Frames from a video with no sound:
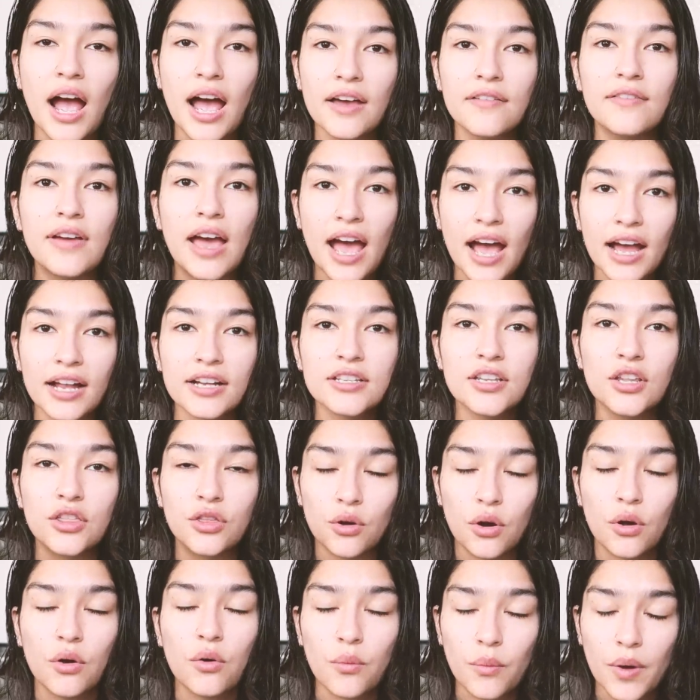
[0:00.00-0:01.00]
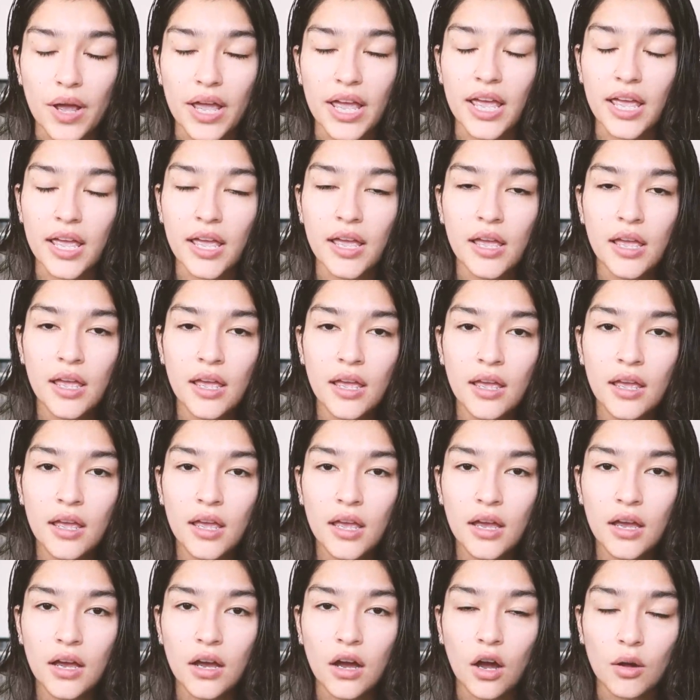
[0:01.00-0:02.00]
I've had to throw away
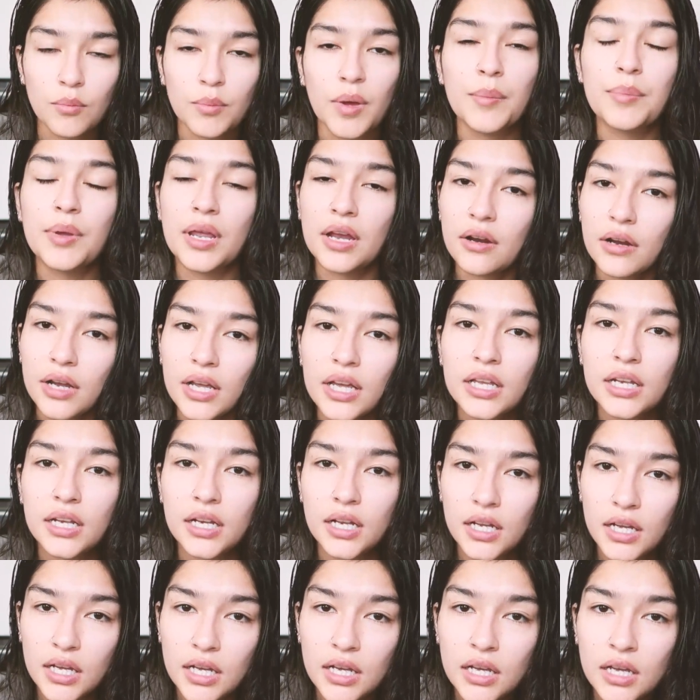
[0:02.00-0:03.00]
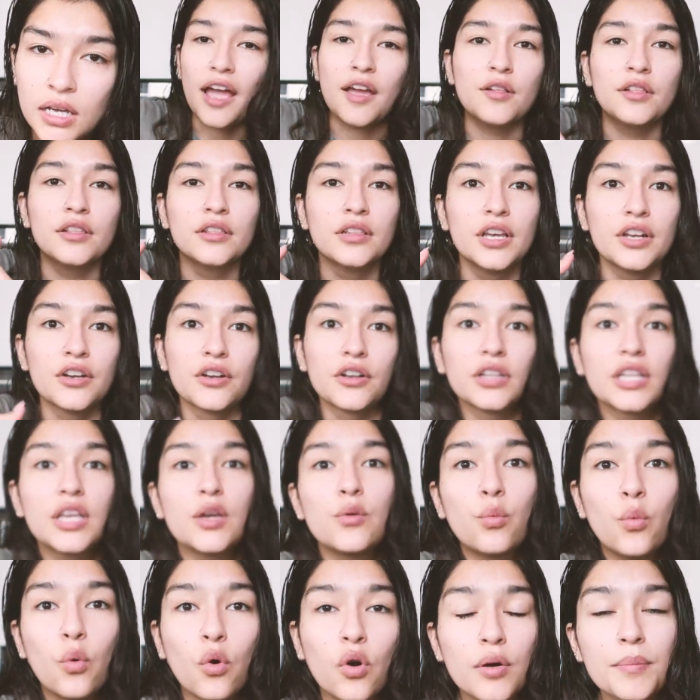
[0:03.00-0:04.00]
on my period? I literally
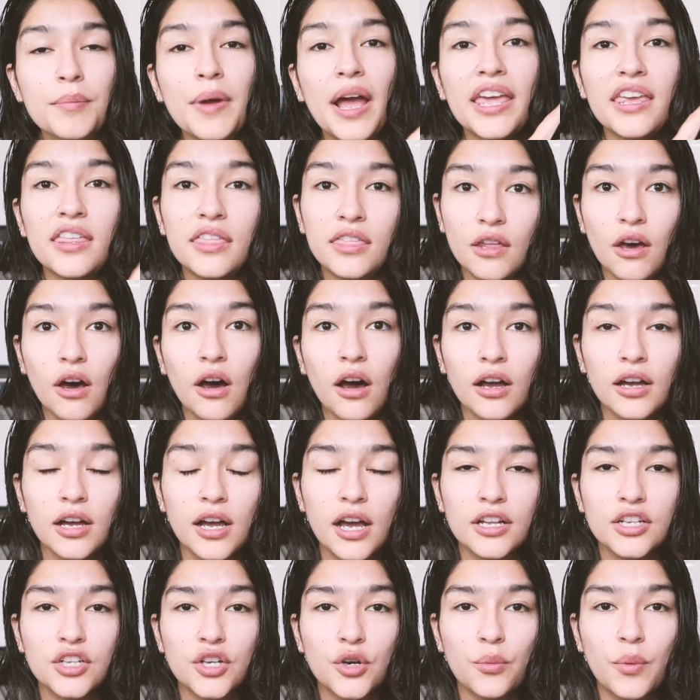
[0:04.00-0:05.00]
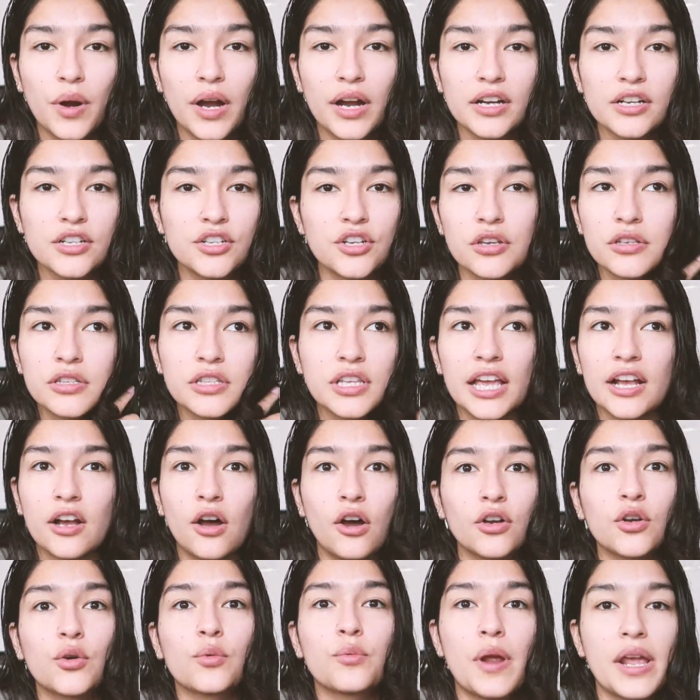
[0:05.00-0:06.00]
wore my thong underwear just, like,
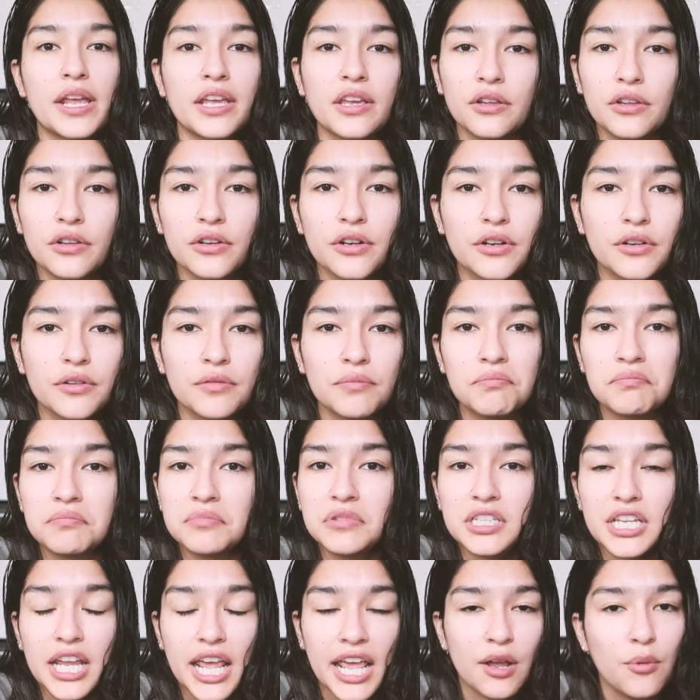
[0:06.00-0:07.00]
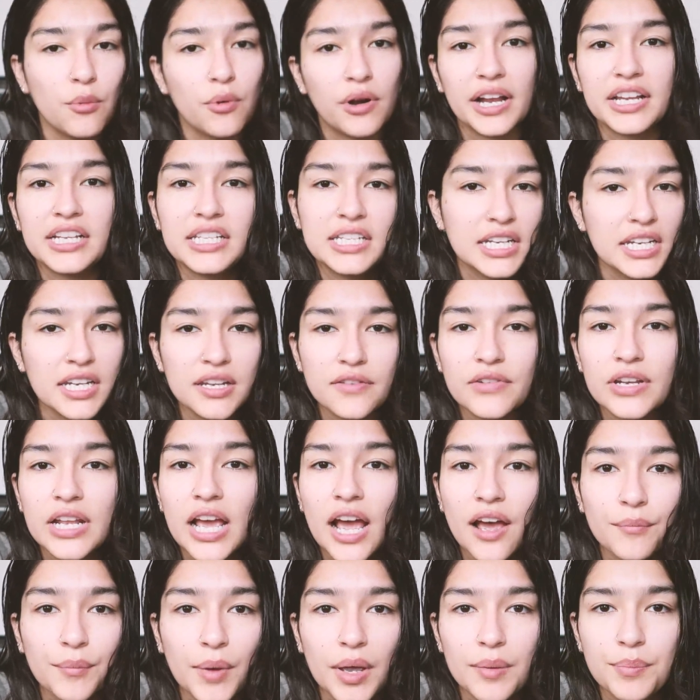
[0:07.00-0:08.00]
on a regular day where I didn't even
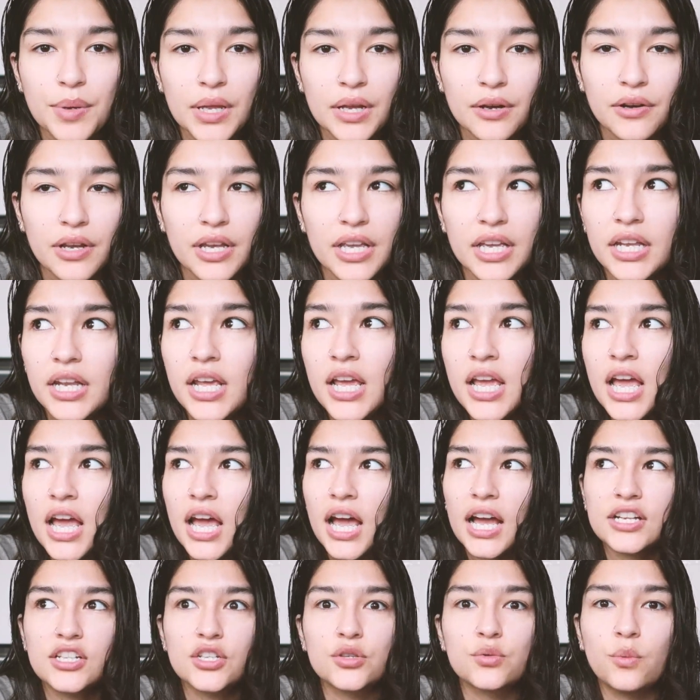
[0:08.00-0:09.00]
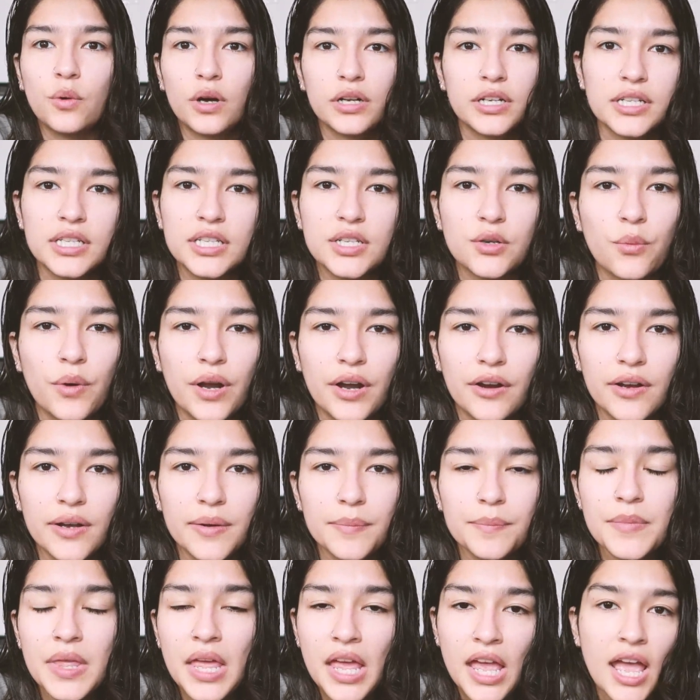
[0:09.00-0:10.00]
have my period. I just wanted to wear
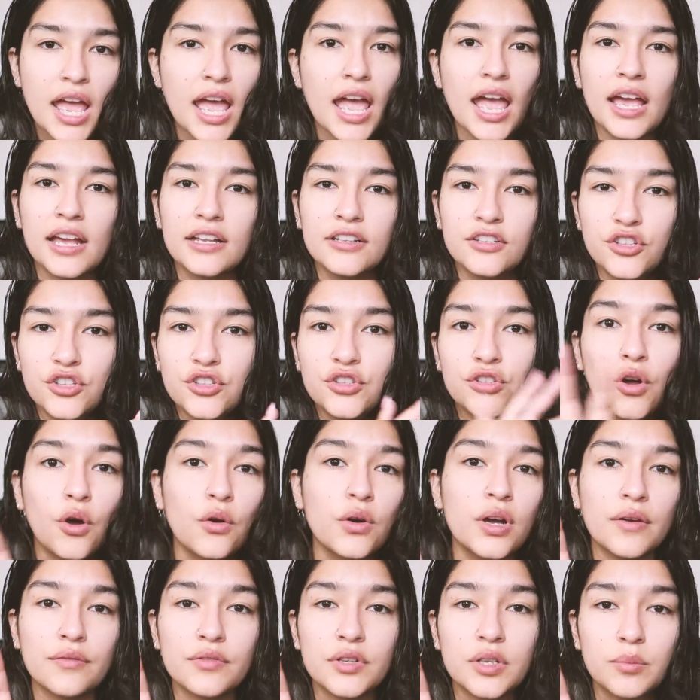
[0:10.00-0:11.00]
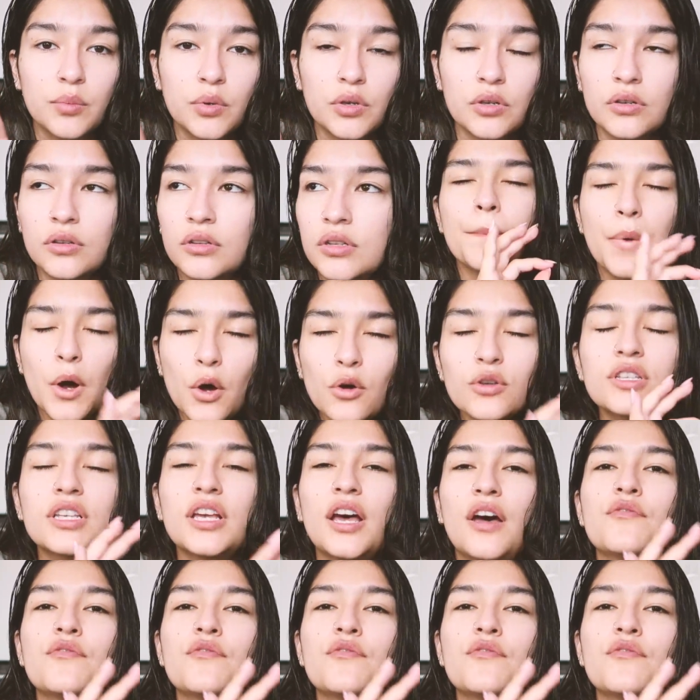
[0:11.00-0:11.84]
them, and so comfortable. Most